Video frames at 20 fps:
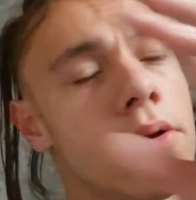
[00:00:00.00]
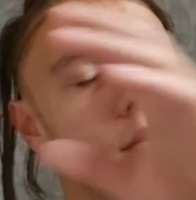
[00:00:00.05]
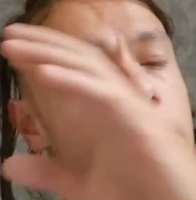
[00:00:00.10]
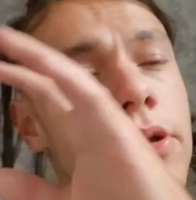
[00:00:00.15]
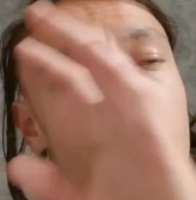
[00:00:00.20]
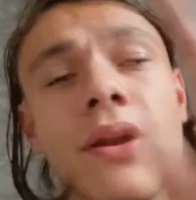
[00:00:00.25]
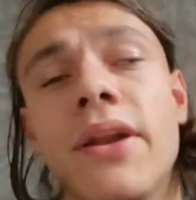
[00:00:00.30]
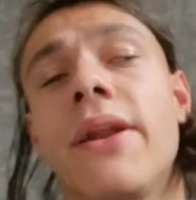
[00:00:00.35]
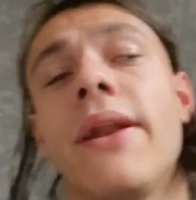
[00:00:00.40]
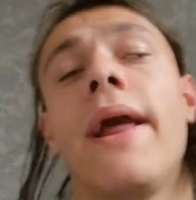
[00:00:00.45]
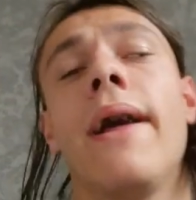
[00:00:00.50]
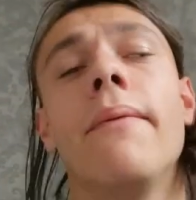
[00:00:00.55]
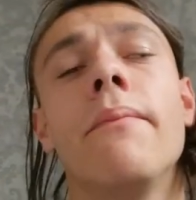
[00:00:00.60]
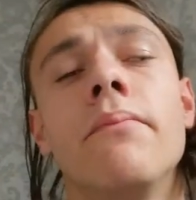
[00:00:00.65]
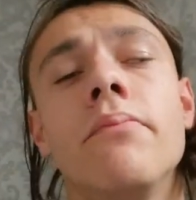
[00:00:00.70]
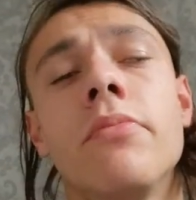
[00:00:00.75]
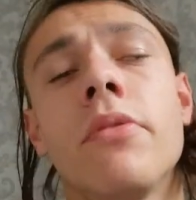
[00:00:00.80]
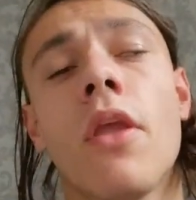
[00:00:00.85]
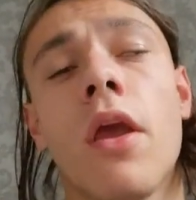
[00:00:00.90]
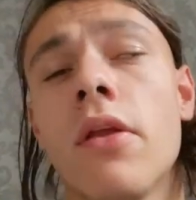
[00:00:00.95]
None of
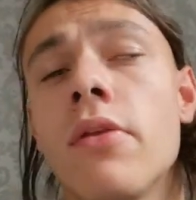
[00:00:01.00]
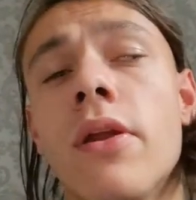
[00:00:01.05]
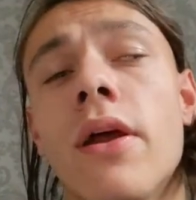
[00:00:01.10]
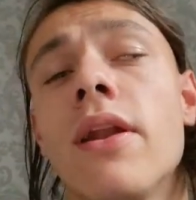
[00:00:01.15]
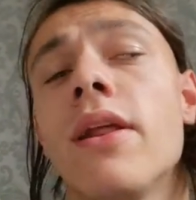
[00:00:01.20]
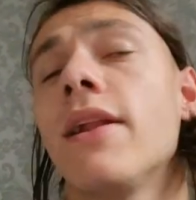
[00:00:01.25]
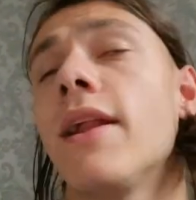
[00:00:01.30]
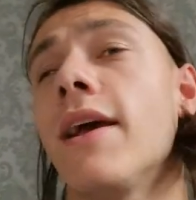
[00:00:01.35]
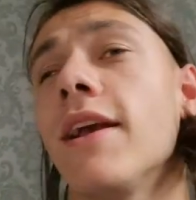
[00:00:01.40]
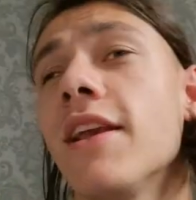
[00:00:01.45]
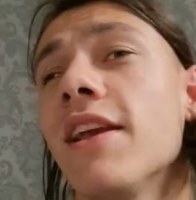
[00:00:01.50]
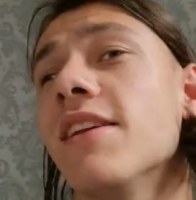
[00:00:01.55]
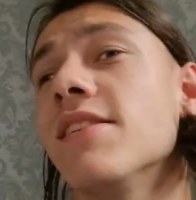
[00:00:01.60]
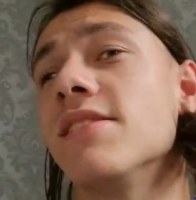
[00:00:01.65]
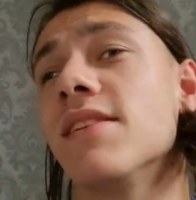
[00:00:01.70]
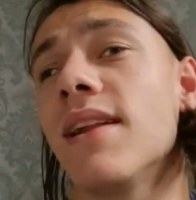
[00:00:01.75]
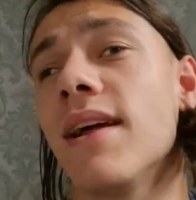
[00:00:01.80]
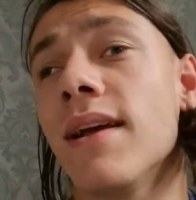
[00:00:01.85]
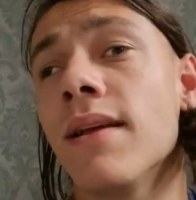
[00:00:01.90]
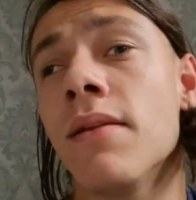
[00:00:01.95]
that
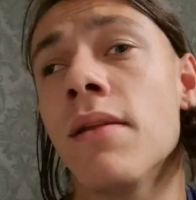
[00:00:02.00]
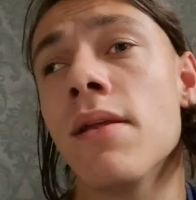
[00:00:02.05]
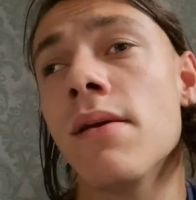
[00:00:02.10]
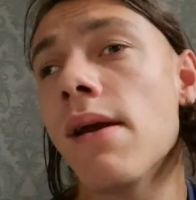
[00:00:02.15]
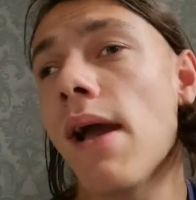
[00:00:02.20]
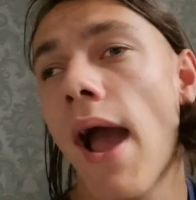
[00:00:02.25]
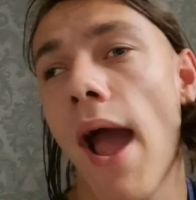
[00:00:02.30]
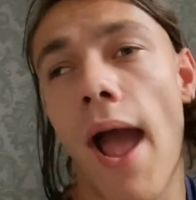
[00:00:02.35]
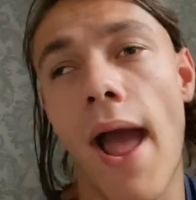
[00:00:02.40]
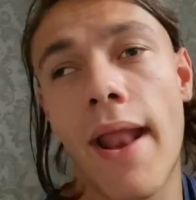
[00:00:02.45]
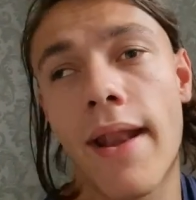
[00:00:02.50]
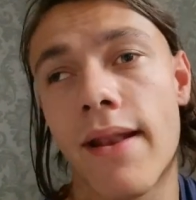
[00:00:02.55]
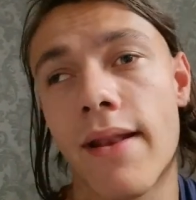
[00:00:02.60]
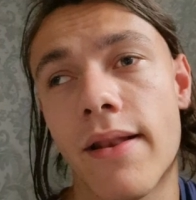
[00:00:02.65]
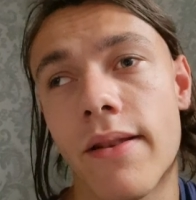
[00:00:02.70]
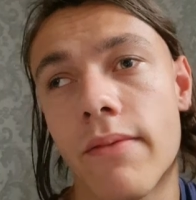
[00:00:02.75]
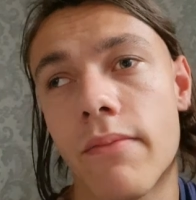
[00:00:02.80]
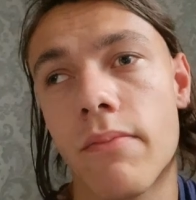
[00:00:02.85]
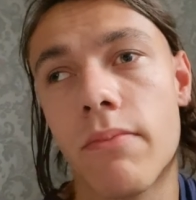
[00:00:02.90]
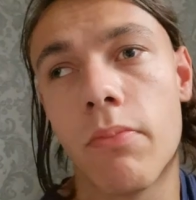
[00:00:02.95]
yesterday.
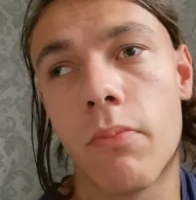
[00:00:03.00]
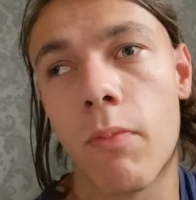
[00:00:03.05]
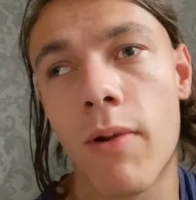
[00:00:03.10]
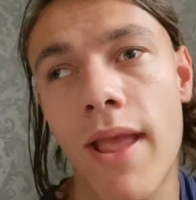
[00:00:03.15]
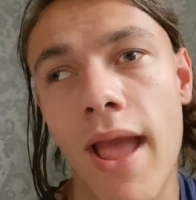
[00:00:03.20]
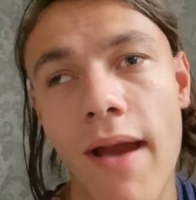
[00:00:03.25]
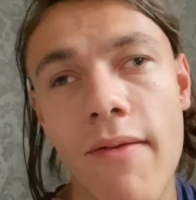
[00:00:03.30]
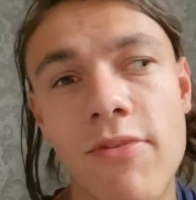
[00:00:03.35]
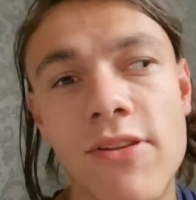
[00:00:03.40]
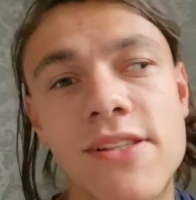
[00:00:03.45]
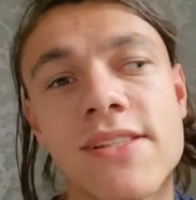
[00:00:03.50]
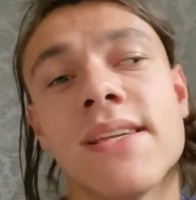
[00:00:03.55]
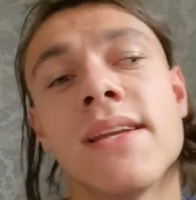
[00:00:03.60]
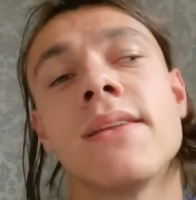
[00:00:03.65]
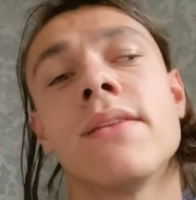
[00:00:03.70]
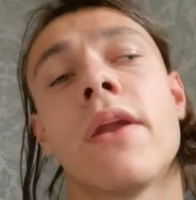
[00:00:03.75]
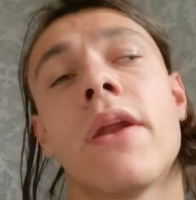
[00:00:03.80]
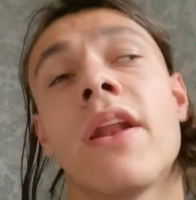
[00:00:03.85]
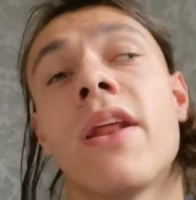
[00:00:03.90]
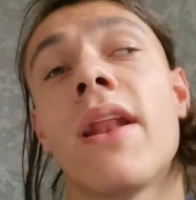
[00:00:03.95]
And we haven't
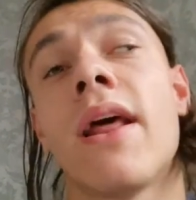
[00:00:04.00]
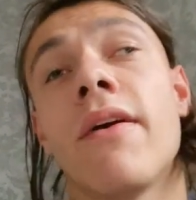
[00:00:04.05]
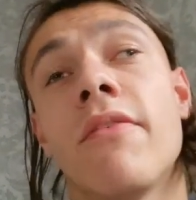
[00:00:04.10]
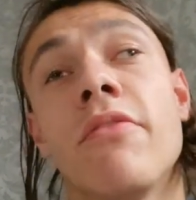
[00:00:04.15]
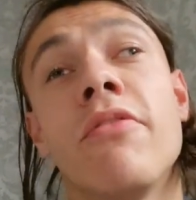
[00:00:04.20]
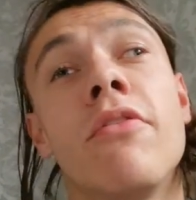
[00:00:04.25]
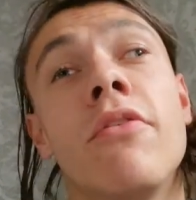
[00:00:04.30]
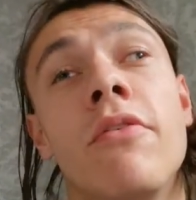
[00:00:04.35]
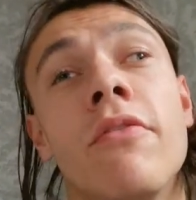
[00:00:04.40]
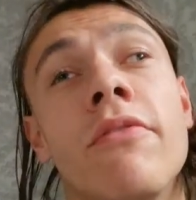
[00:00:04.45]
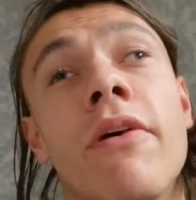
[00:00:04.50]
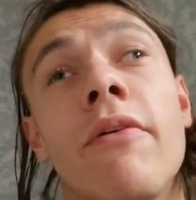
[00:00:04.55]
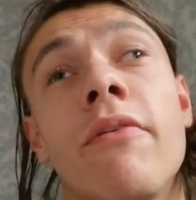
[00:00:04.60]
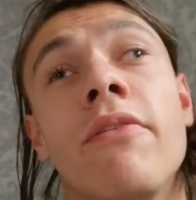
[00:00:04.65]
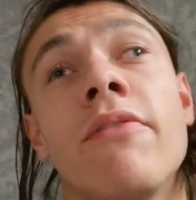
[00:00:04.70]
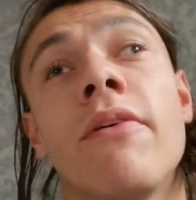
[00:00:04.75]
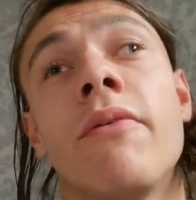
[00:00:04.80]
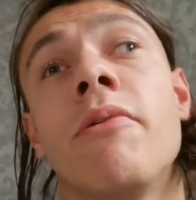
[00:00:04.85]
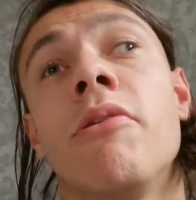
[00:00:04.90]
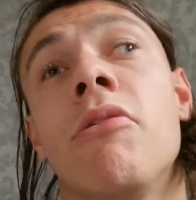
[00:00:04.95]
seen none of that for a
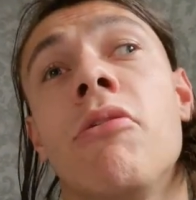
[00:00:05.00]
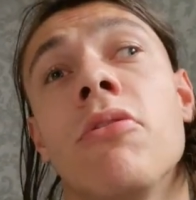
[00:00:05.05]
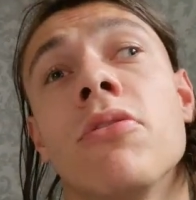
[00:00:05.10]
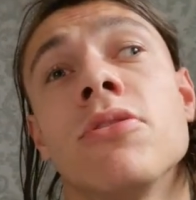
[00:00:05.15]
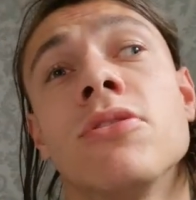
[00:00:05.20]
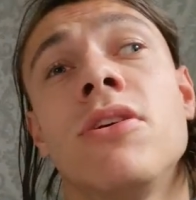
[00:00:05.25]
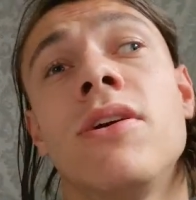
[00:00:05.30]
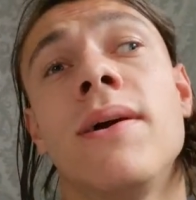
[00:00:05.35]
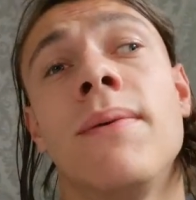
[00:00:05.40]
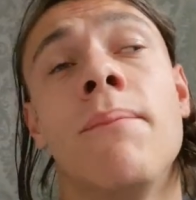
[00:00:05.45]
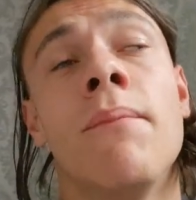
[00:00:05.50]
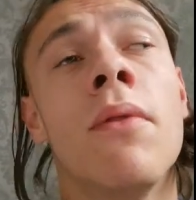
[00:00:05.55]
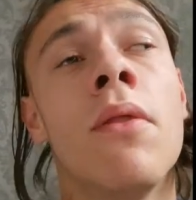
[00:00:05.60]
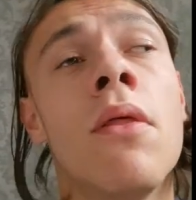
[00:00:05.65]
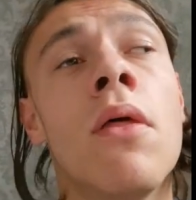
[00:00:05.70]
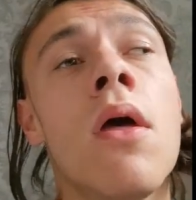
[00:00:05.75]
very, very long time.